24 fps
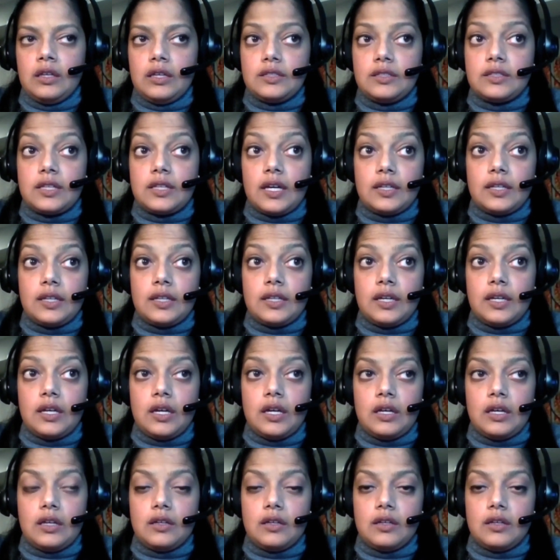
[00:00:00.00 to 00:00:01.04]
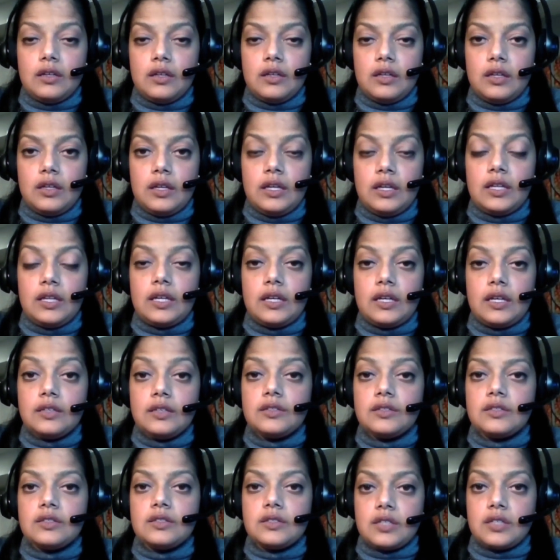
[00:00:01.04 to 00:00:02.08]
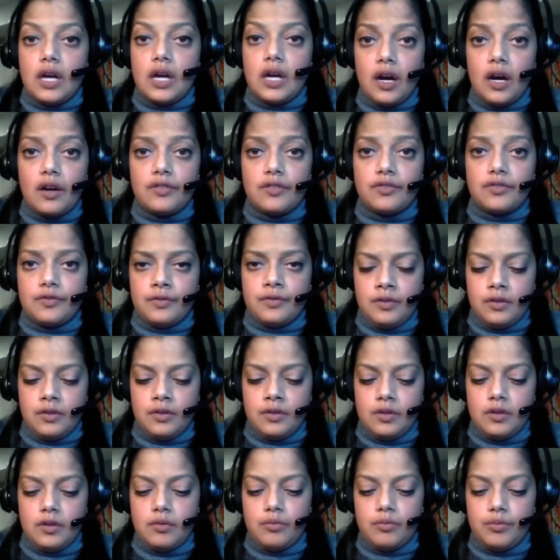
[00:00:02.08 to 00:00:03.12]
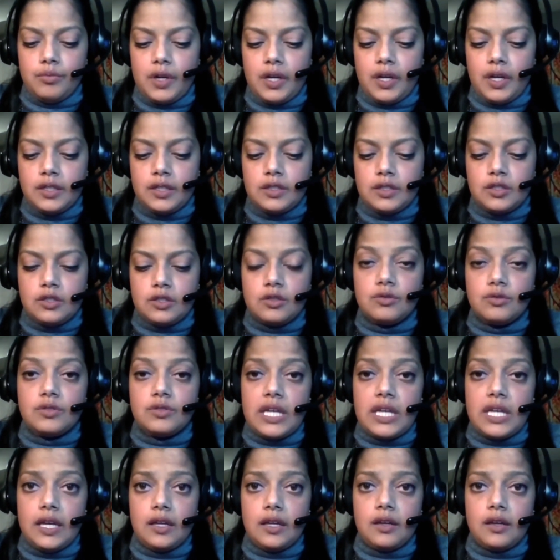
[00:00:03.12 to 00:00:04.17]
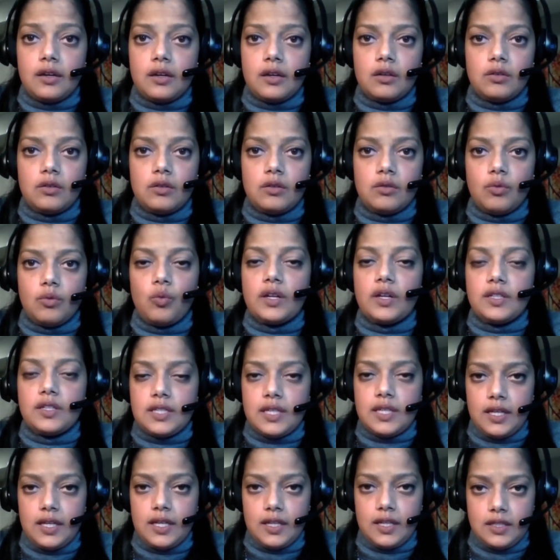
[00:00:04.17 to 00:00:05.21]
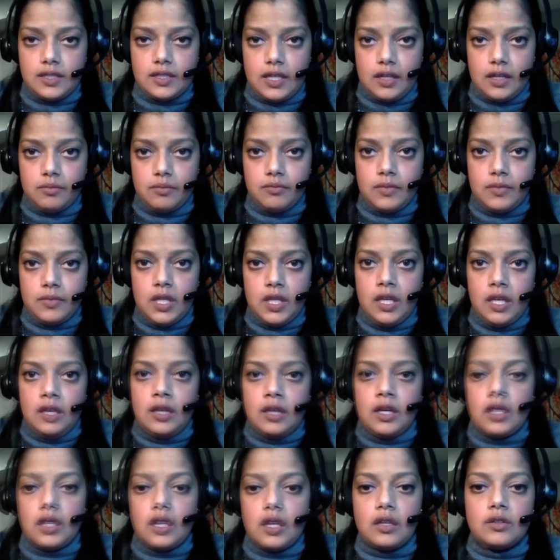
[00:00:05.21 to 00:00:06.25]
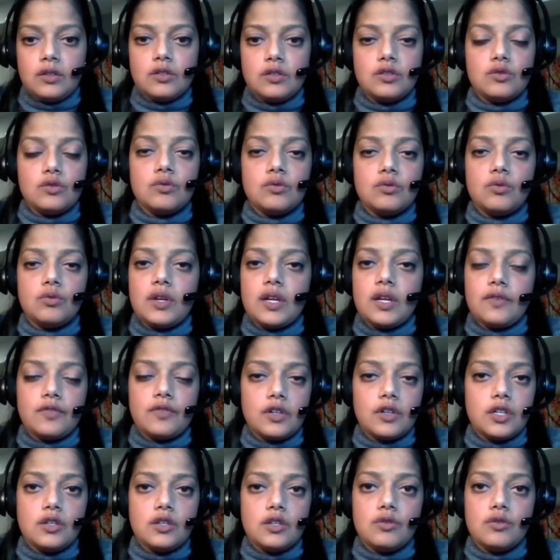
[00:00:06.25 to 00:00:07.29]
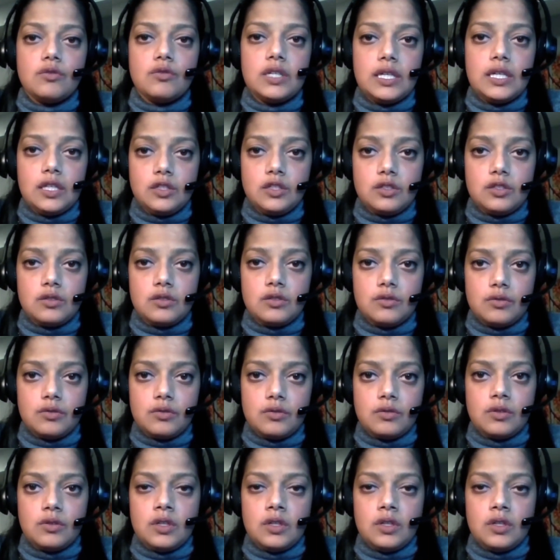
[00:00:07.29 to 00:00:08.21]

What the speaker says: that it is tough, but to take one day at a time and do whatever you need to